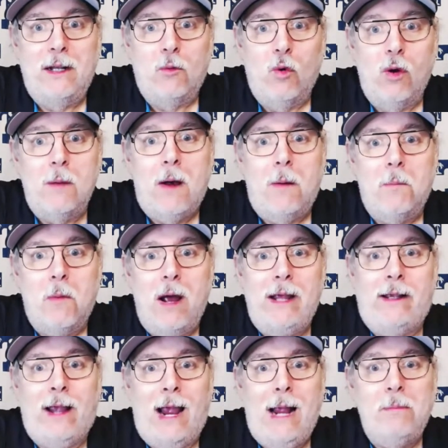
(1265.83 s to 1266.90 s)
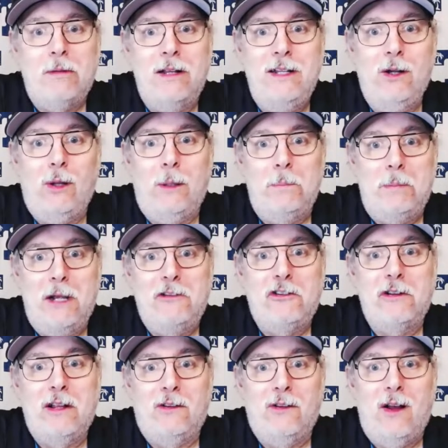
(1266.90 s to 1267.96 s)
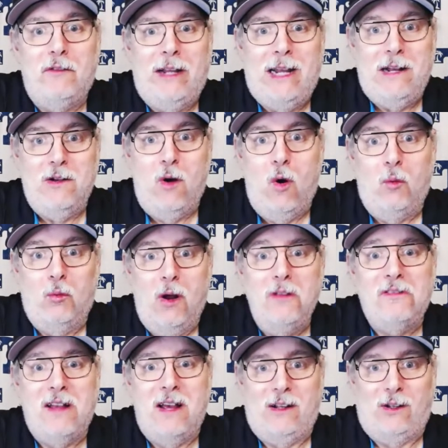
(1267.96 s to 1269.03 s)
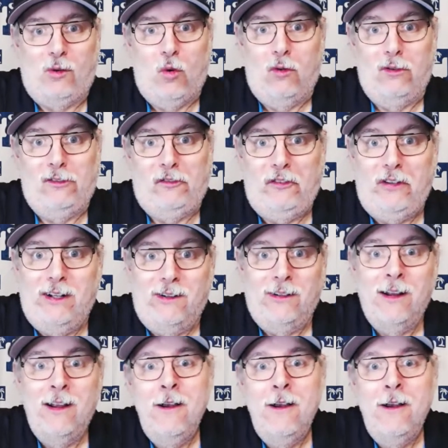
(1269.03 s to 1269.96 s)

What about Mike Hampton, the only pitcher that loved hitting home runs out of Coors Field?